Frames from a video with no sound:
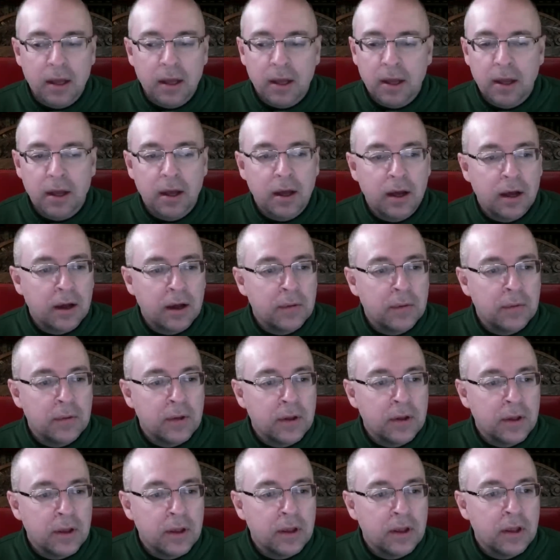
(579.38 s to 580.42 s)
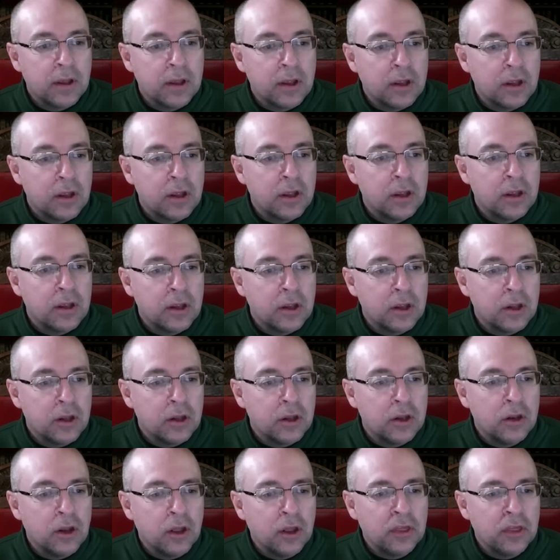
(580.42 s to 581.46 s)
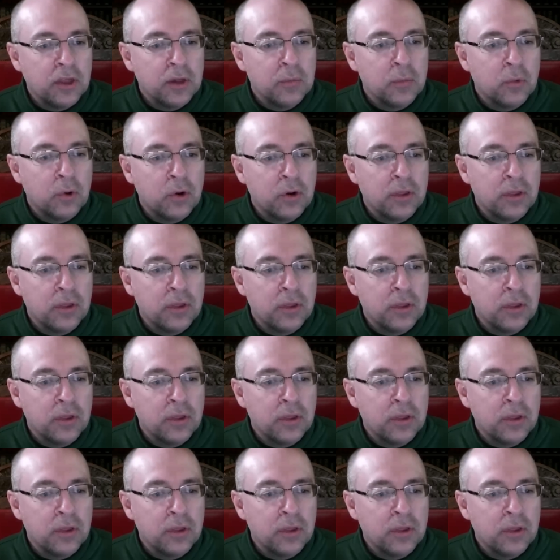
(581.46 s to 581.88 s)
Uh, nothing more